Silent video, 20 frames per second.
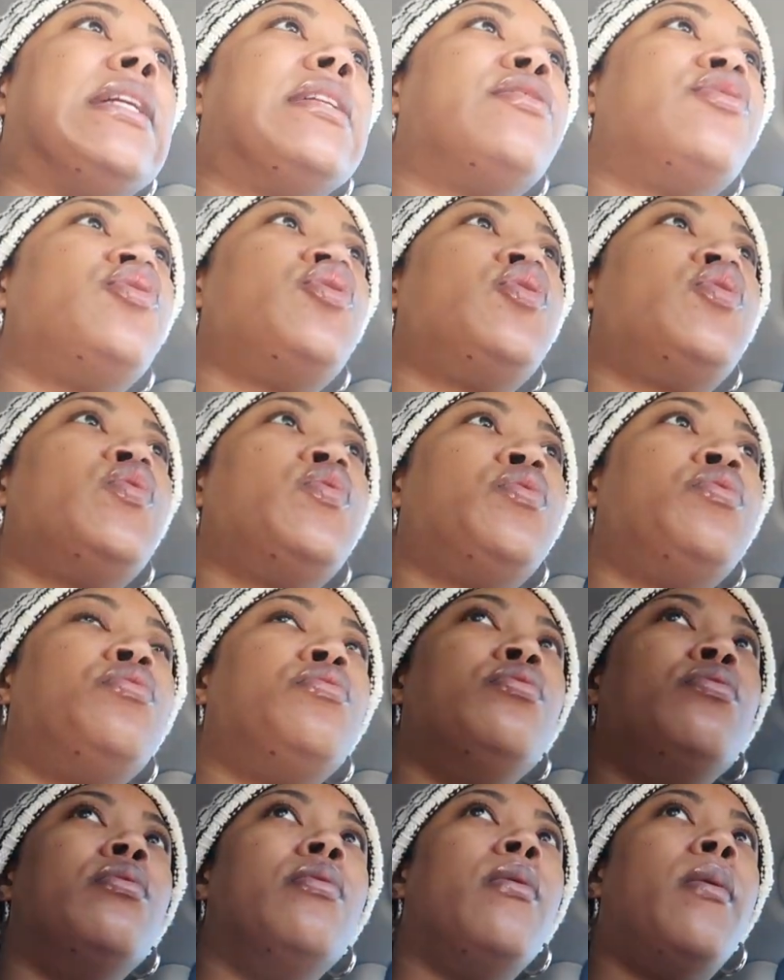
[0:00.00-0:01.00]
to
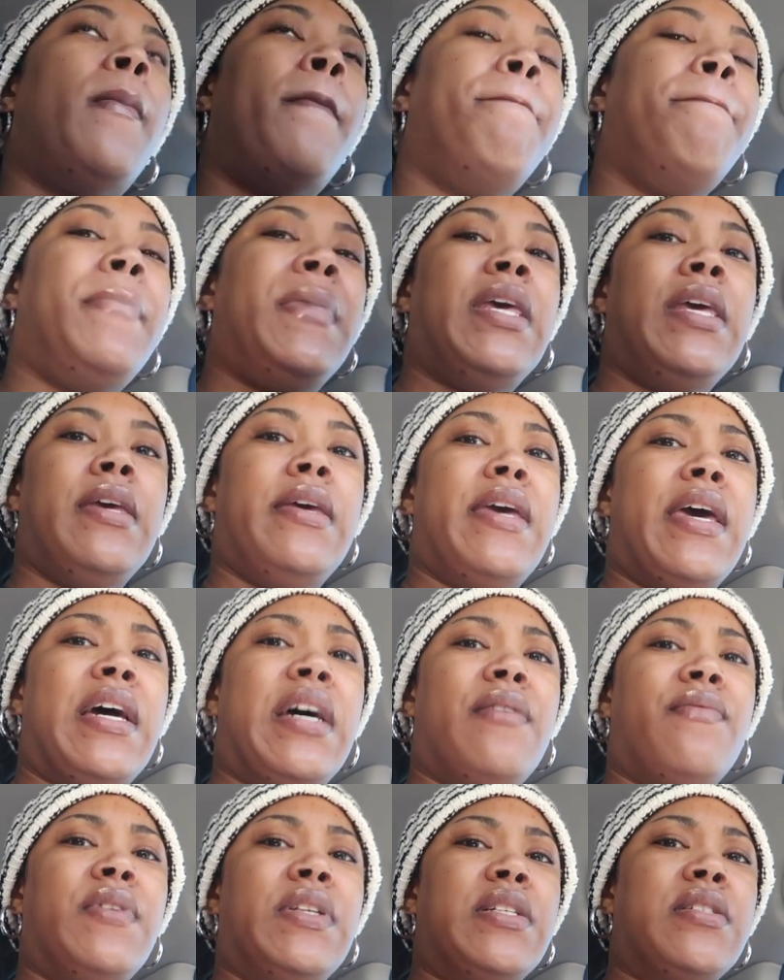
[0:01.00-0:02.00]
me
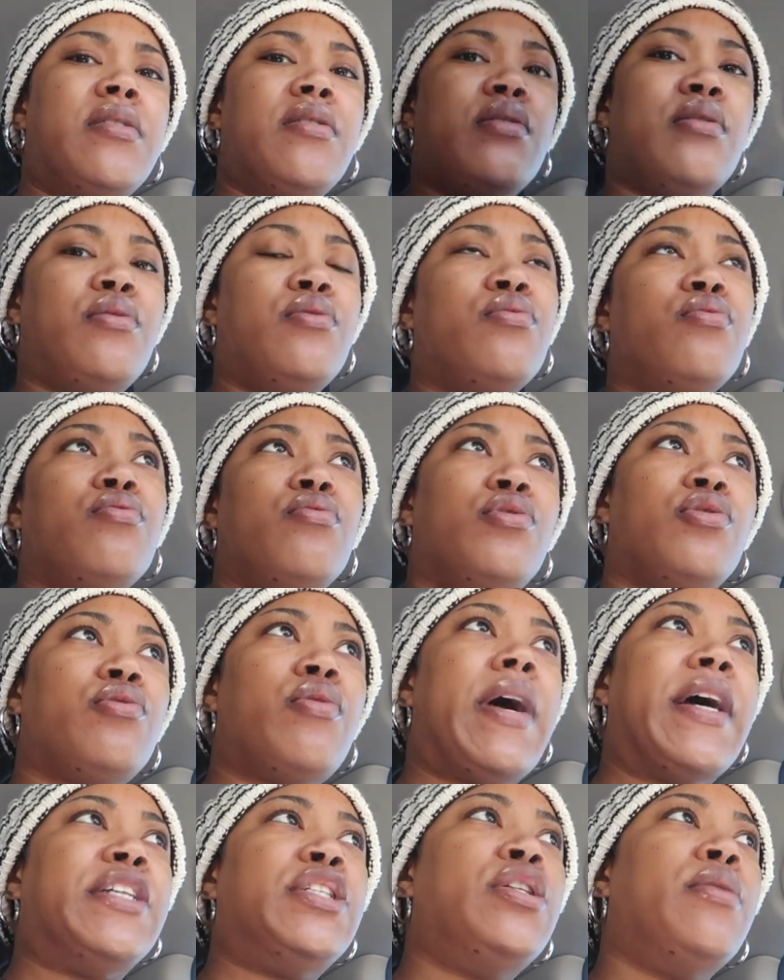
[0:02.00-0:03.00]
having this little
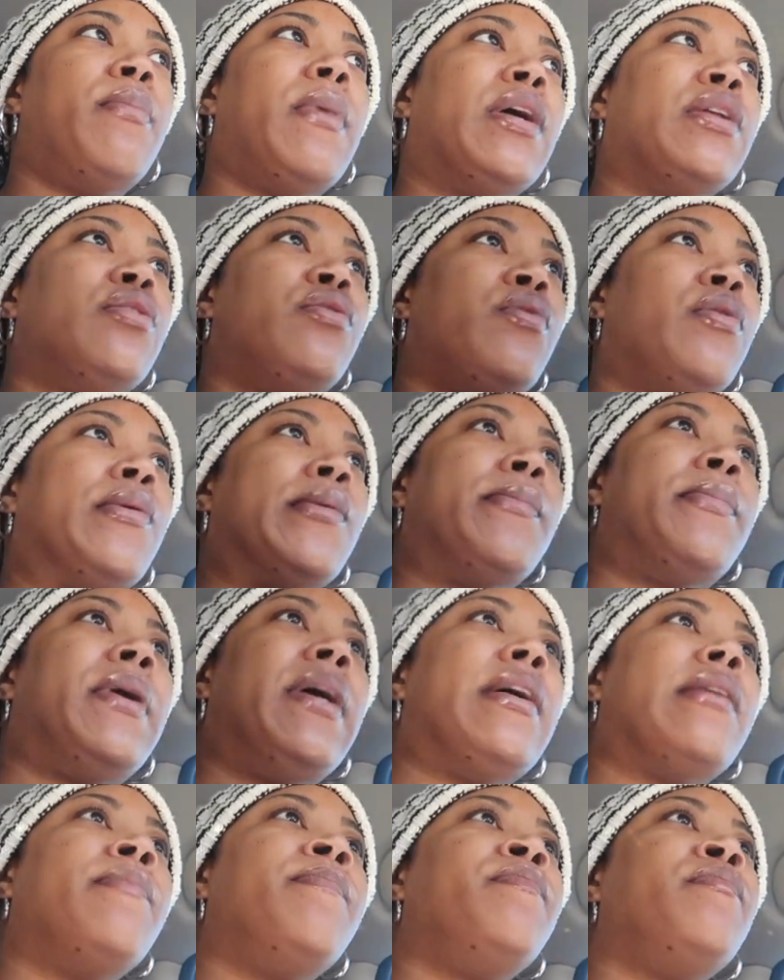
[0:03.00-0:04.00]
scratch in my throat.
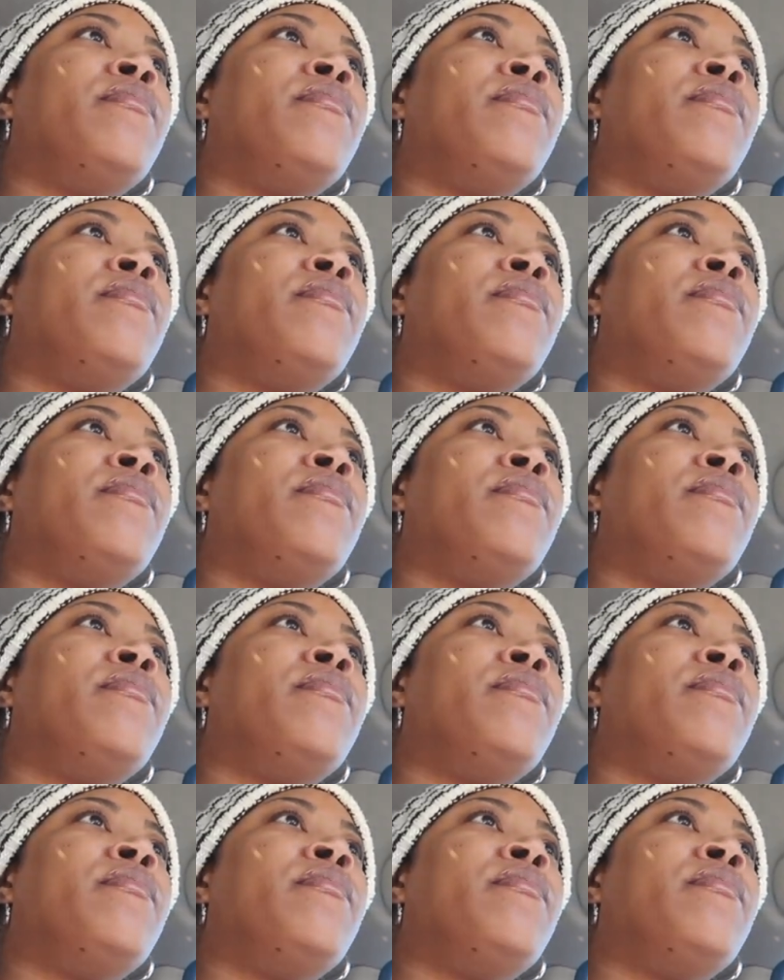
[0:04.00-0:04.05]
But